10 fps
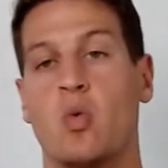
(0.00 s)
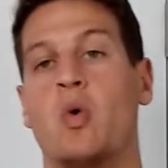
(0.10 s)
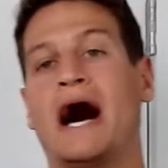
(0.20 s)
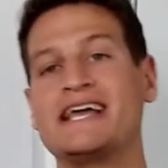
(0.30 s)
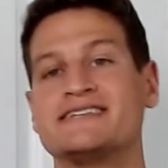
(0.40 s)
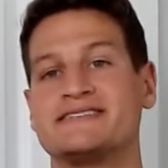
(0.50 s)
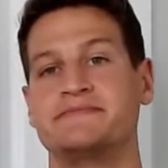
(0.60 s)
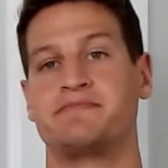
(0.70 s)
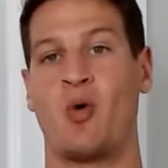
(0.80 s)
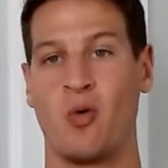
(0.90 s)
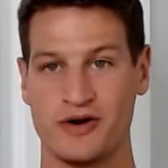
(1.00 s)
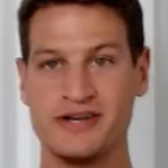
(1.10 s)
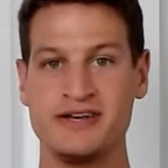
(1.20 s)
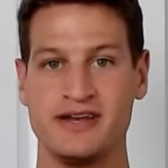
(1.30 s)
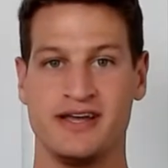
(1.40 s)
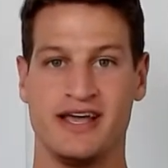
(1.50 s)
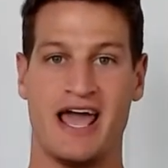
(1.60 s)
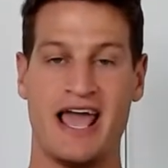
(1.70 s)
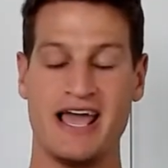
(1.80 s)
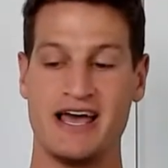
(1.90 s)
why it's important,
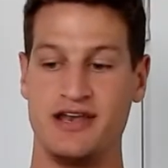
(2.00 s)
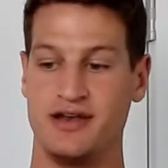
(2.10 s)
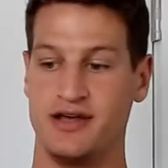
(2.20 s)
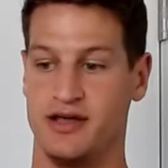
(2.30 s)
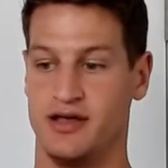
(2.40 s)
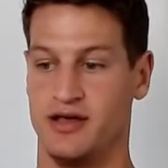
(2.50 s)
and